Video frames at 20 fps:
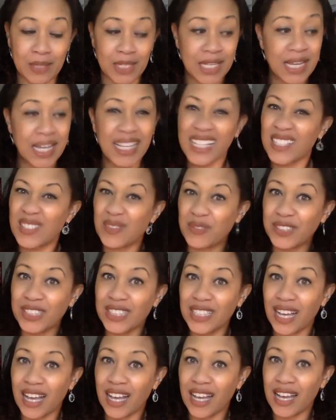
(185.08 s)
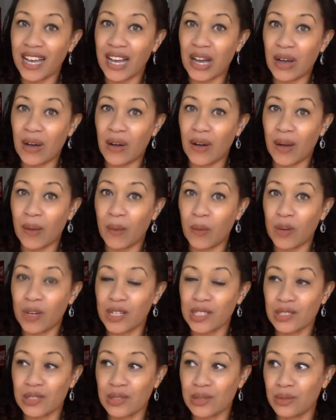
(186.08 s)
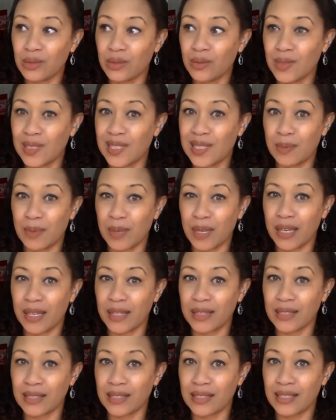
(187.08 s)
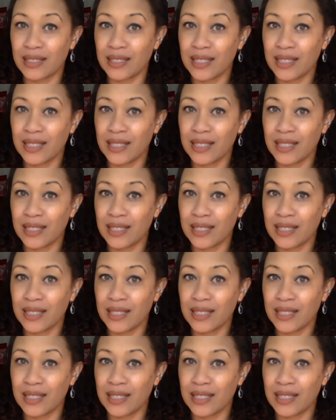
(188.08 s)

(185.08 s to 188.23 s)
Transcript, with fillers: And that's really not how I want to spend